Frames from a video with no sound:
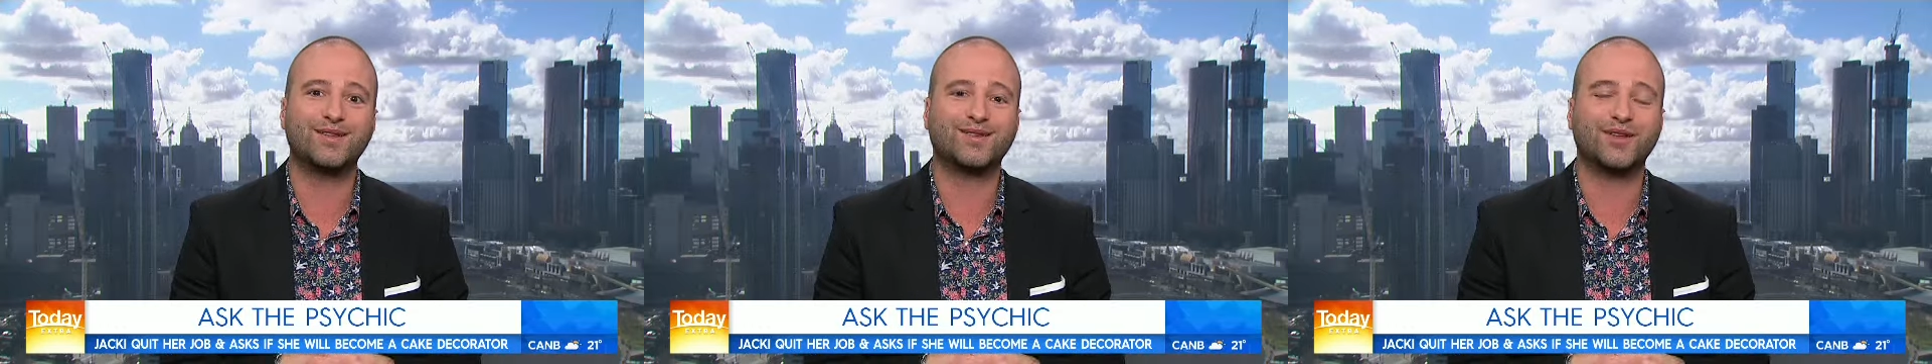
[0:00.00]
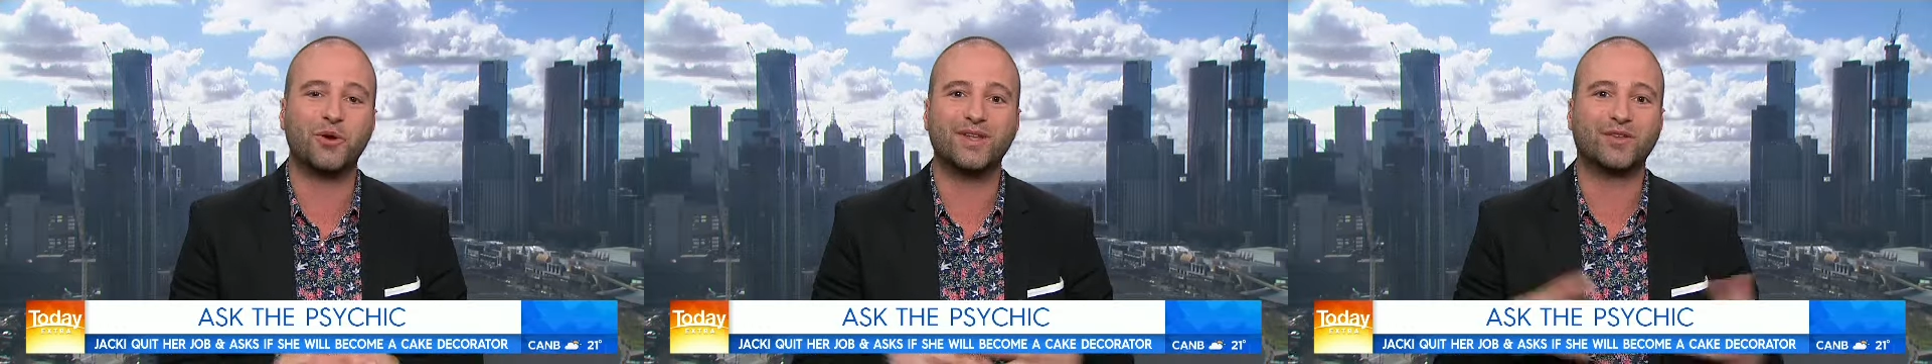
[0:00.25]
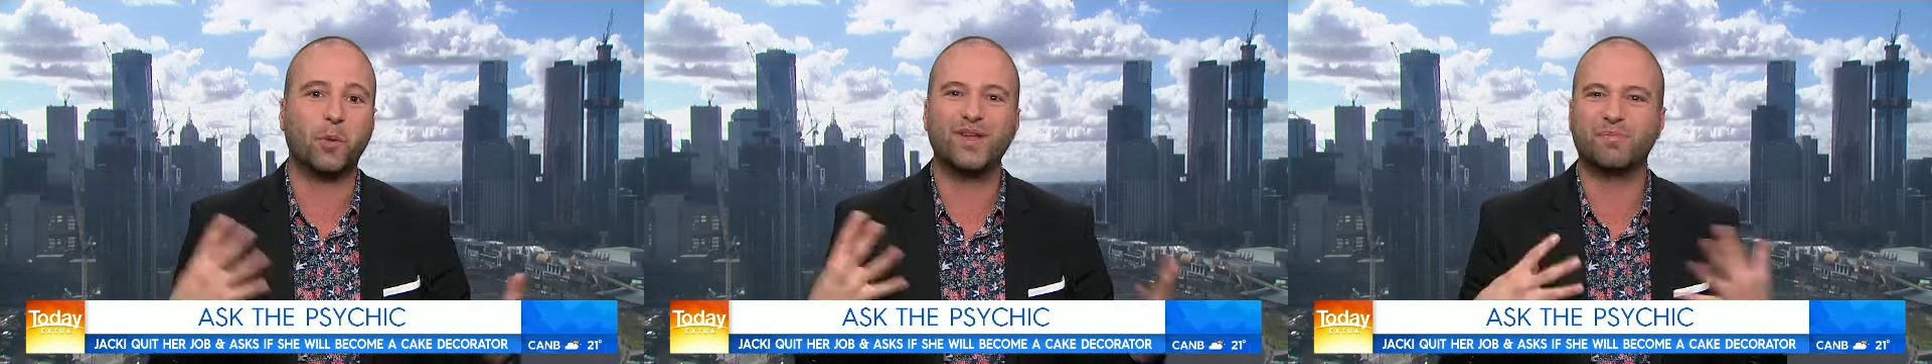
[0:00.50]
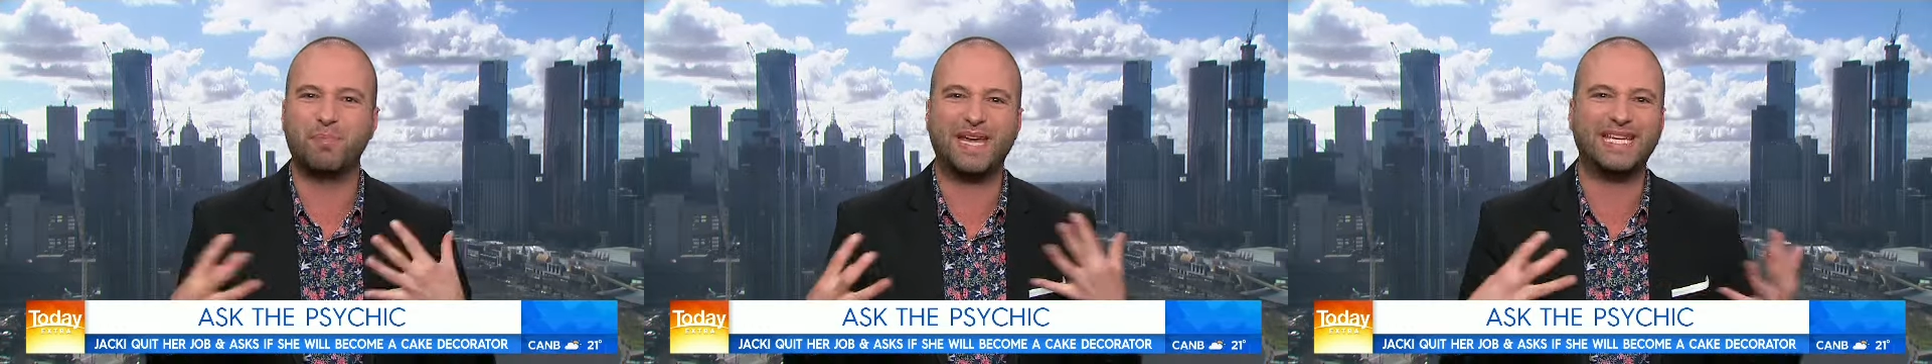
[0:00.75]
So it's
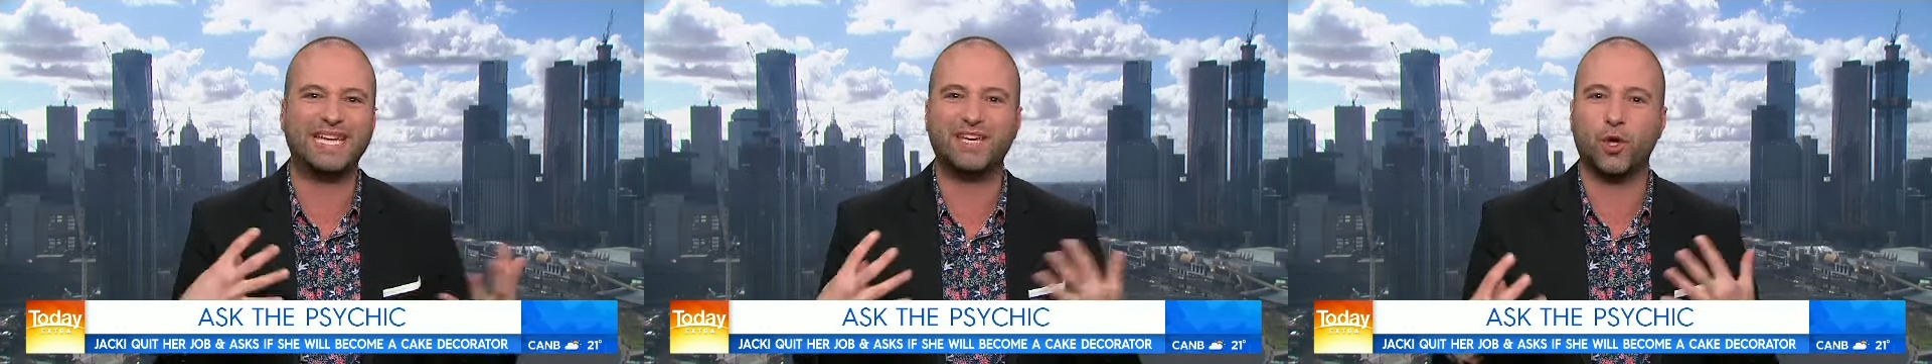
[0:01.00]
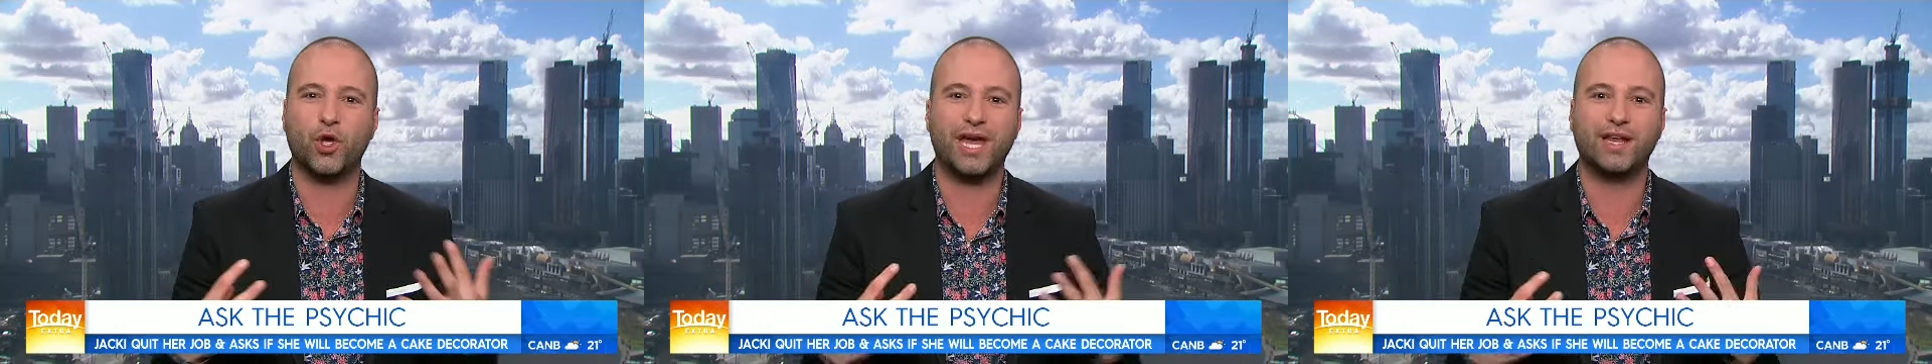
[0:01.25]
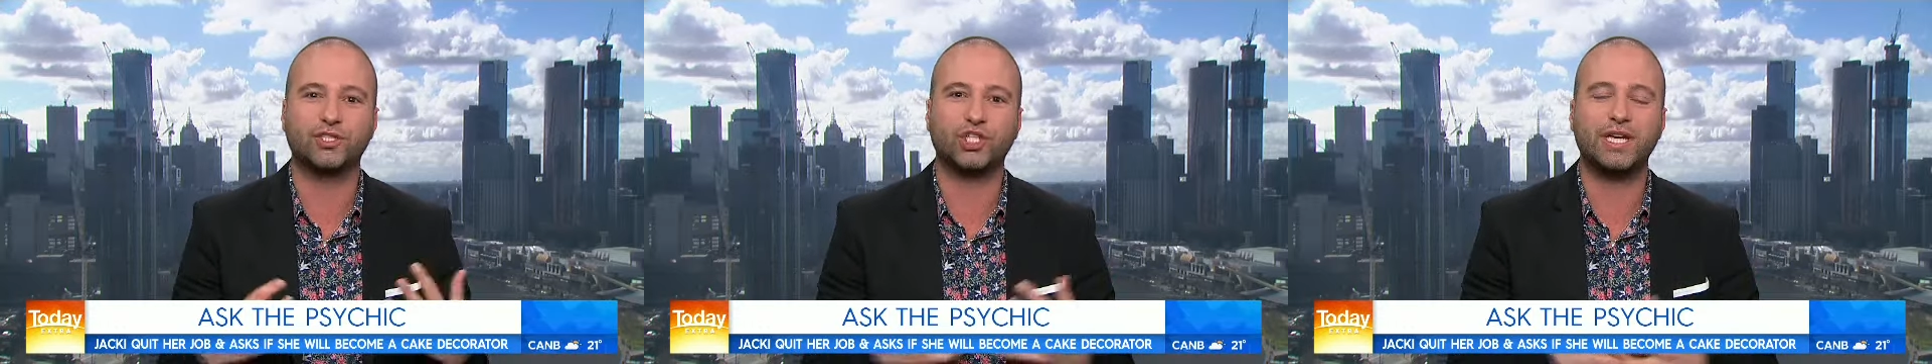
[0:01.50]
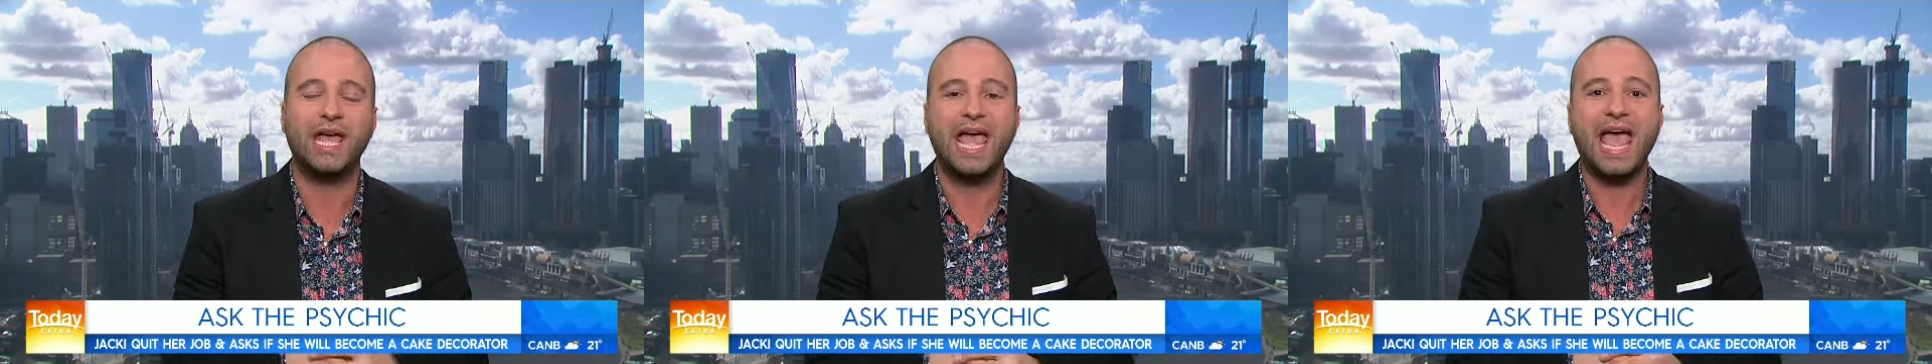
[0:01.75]
always been in her energy.